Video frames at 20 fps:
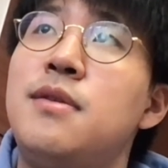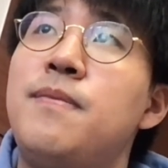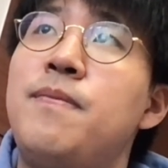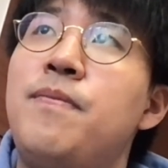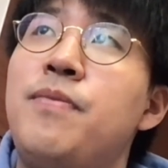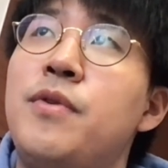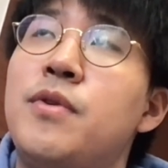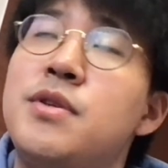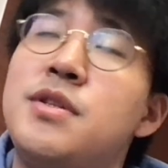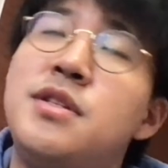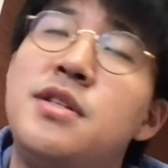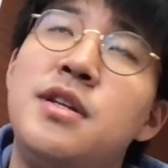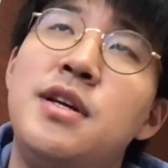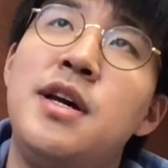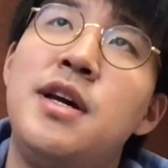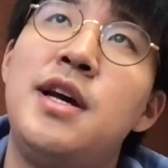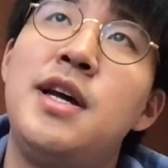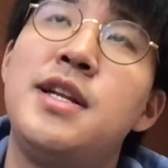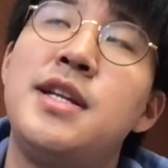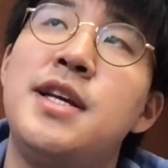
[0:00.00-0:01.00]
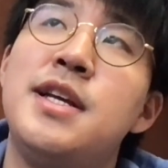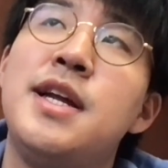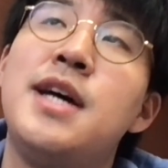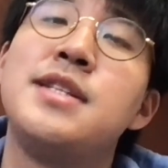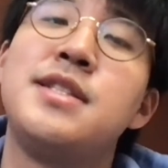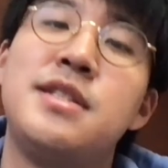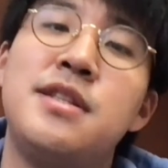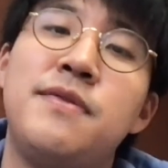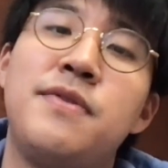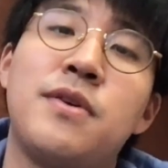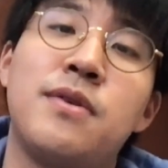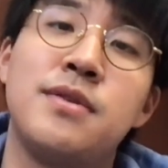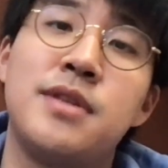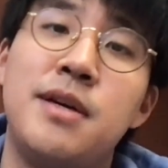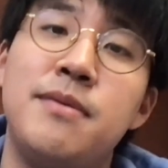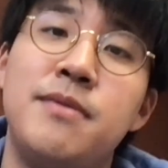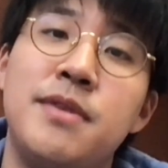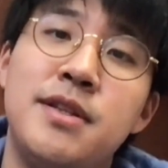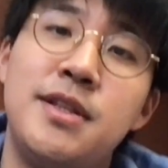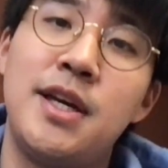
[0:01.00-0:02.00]
or it has a difficult
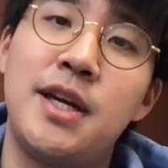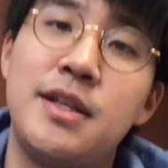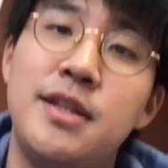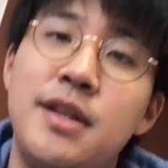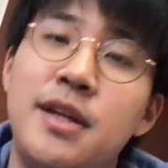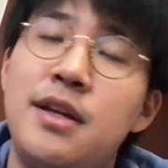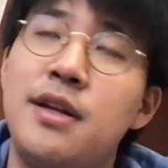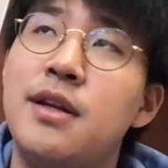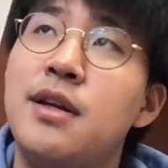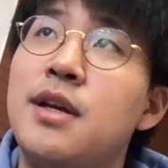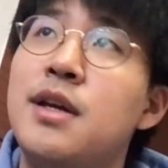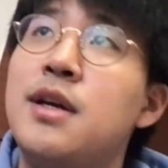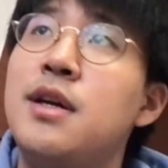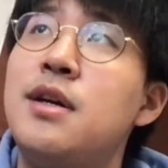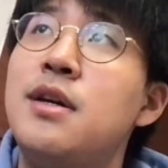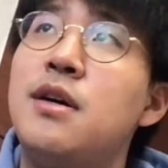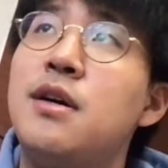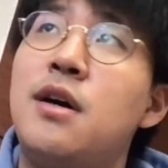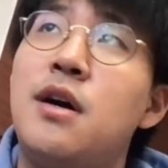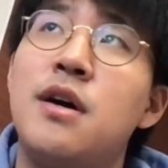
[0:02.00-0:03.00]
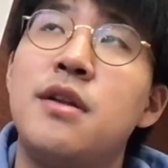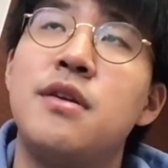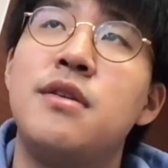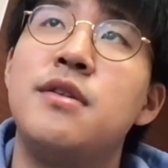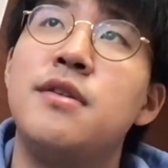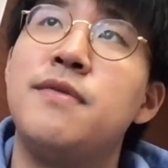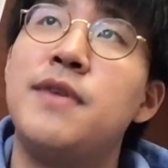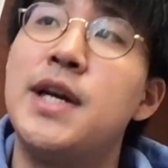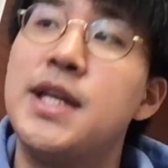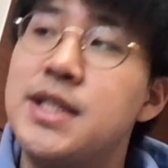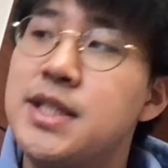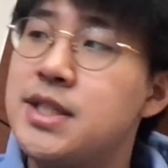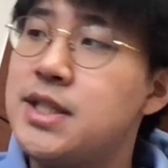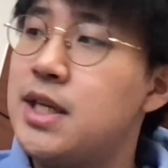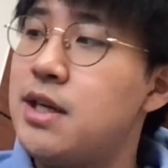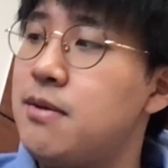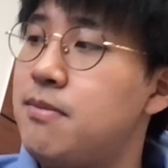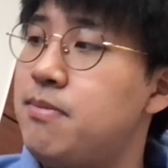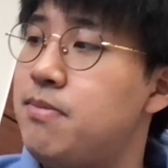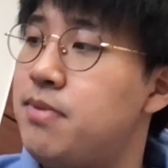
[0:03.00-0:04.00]
time detecting other devices
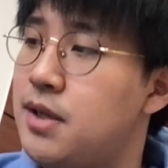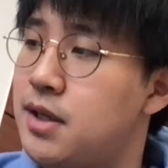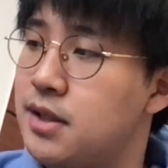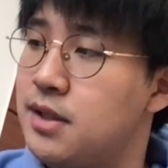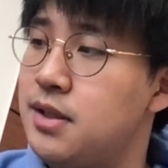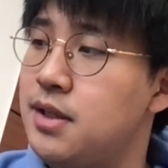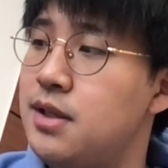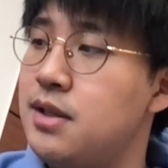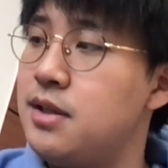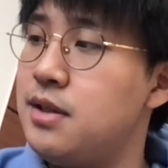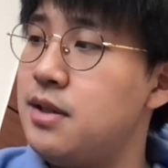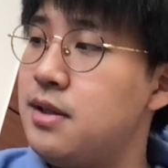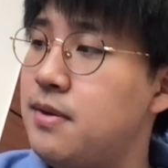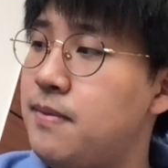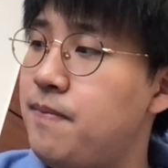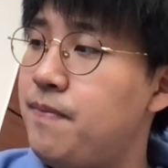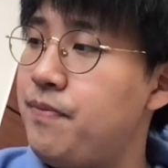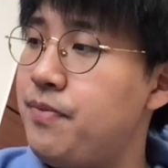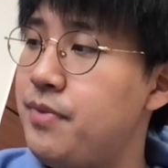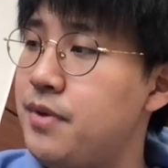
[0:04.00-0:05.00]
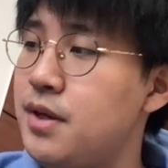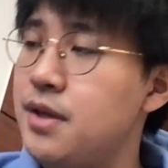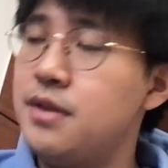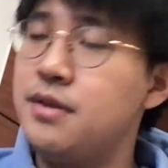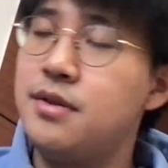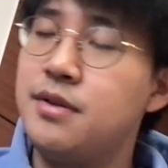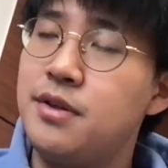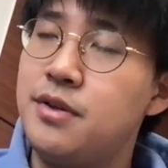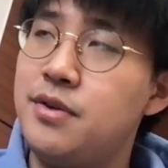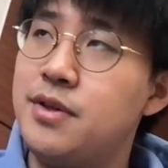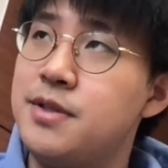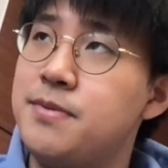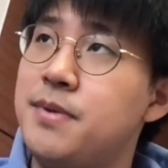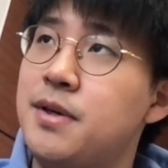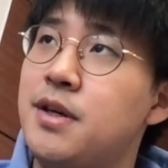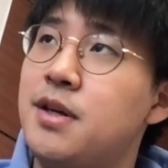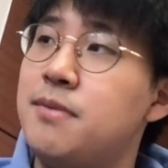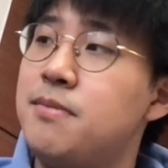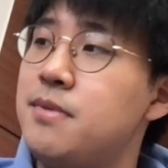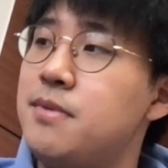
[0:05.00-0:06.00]
that are plugged into the USB
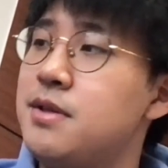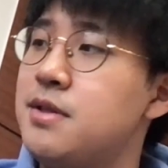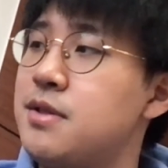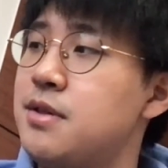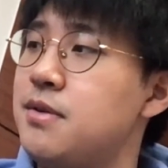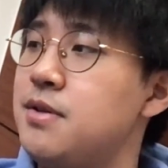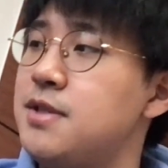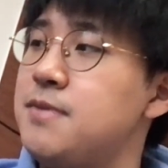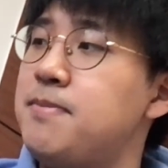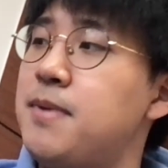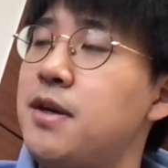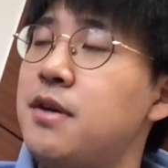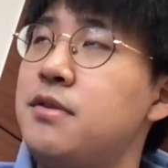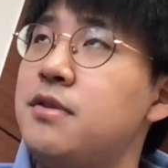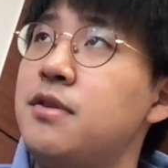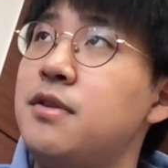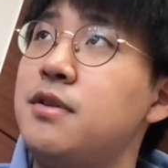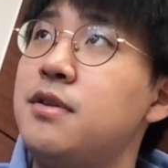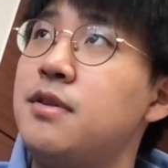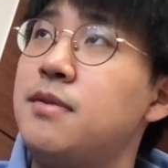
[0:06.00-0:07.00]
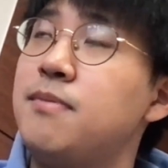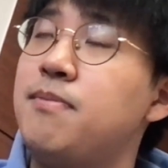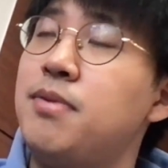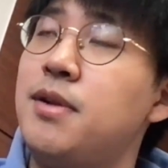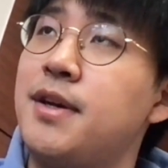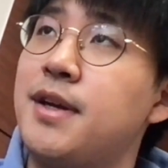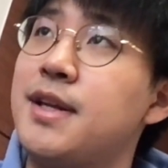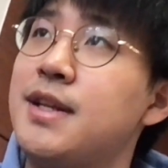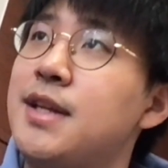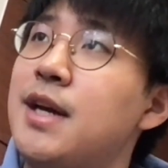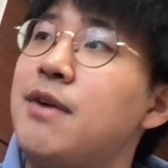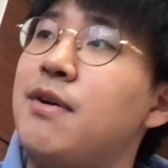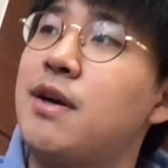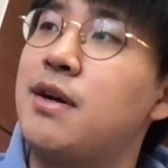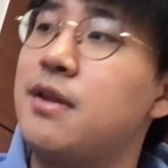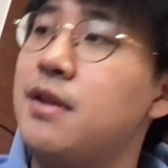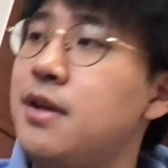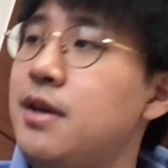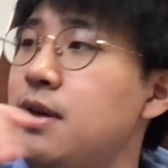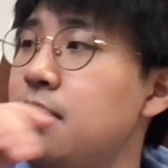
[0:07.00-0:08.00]
hub. So it's better to plug in
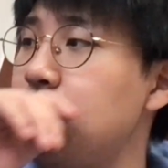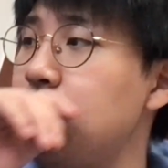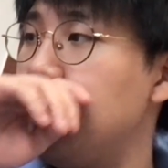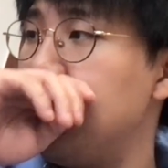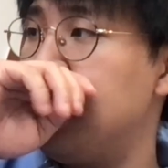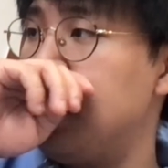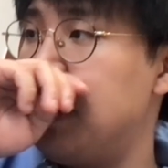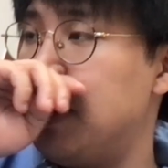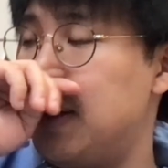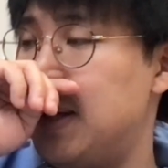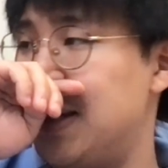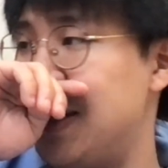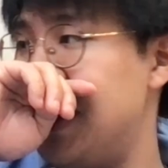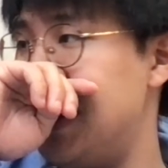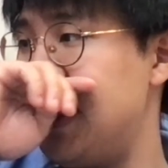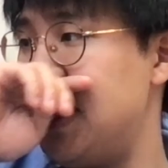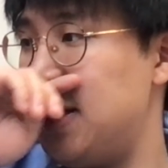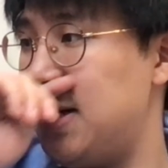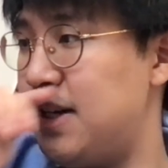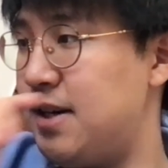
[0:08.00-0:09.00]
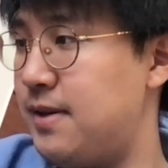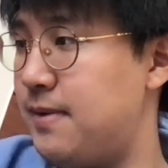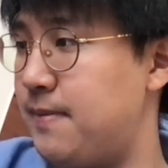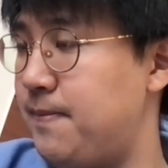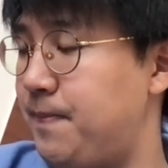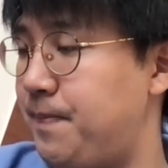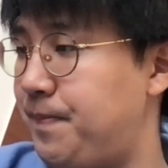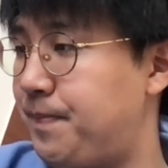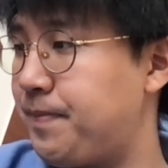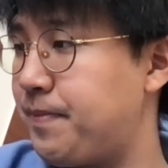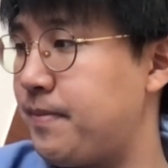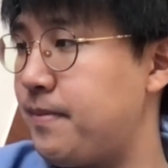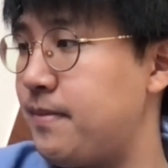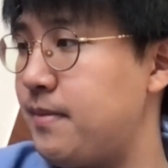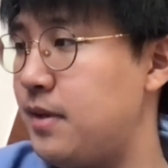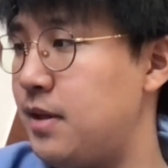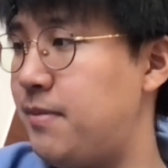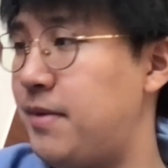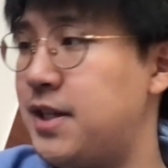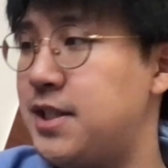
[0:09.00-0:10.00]
directly.
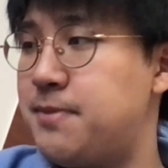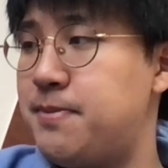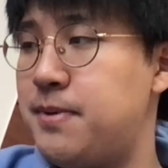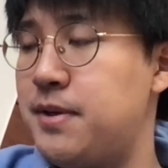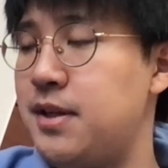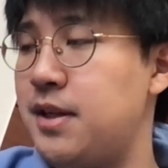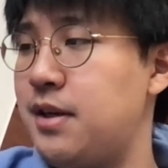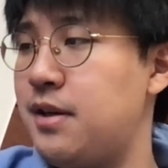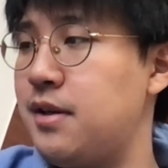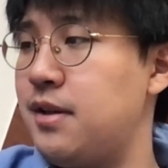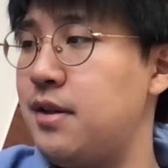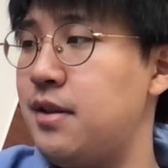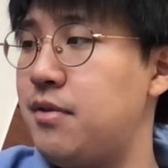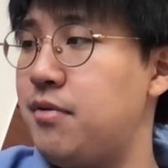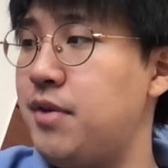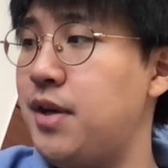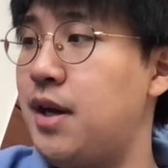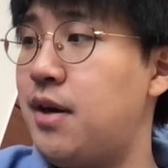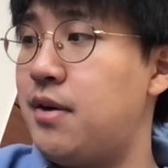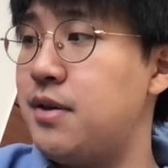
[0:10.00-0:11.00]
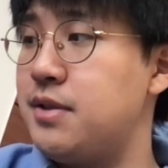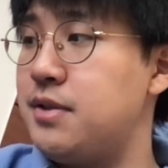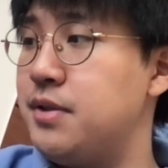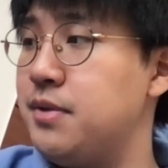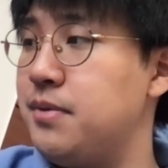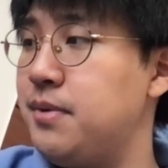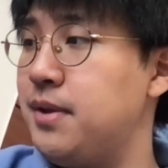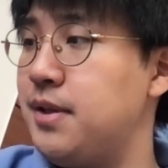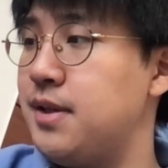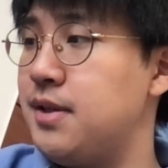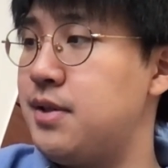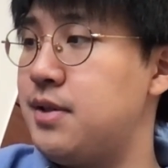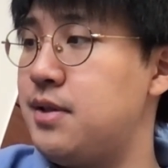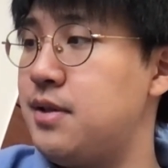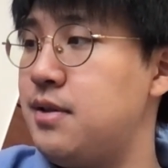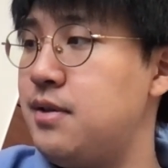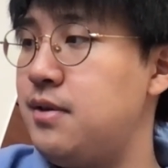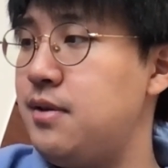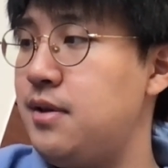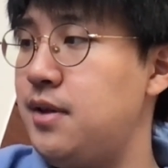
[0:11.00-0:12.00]
I spent like good 3 hours doing this,
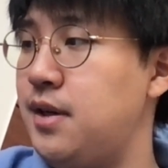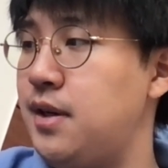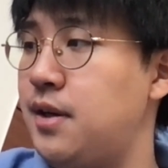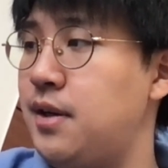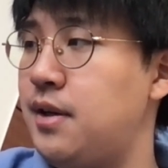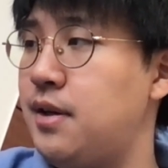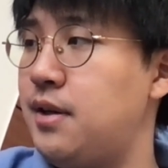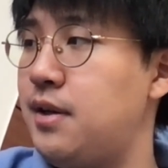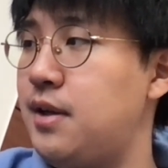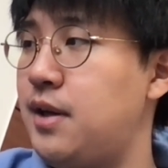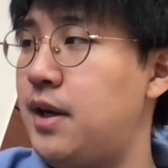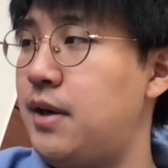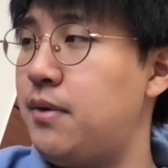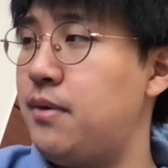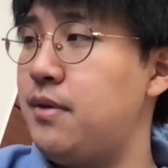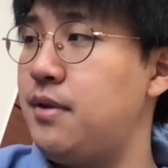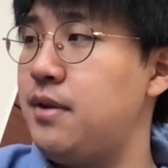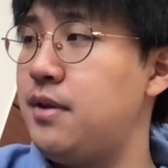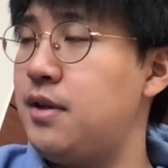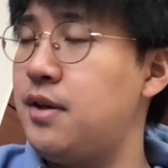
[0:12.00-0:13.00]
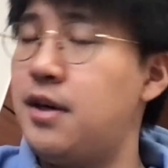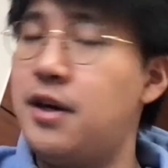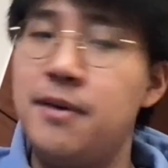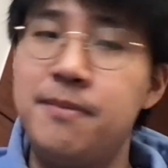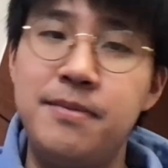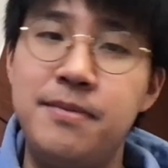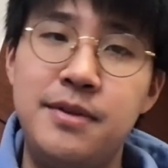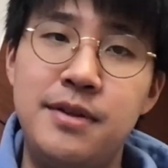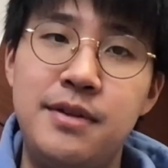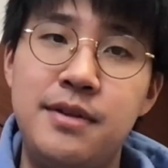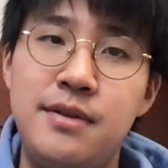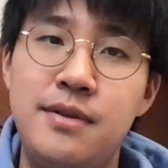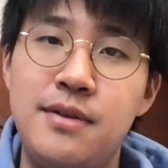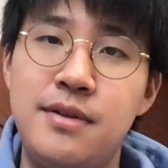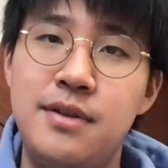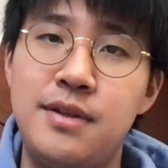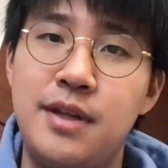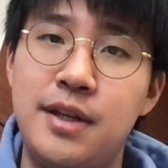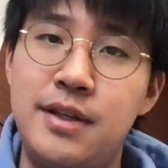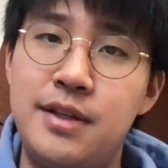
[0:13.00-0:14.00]
and the hub
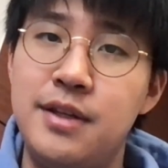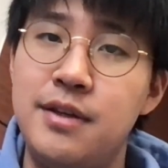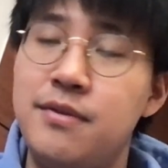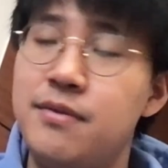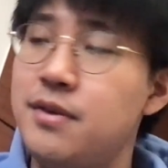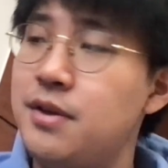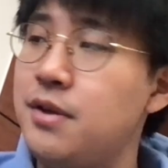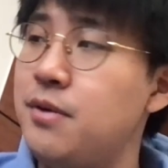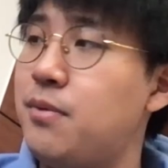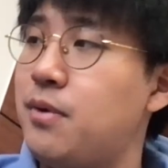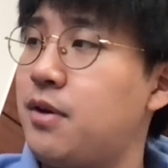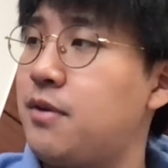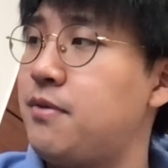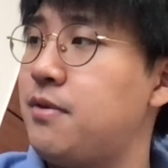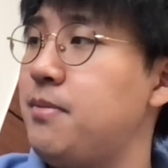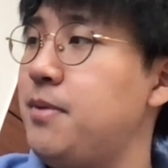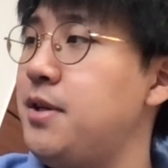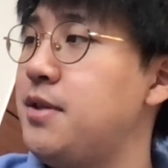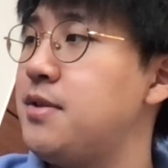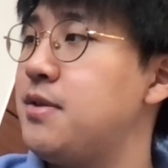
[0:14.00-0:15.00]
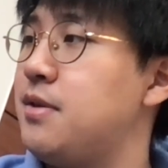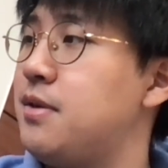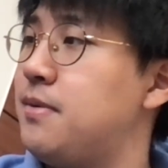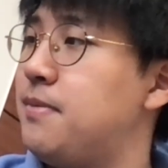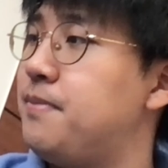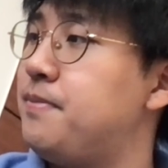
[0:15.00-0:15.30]
like didn't really work for me. So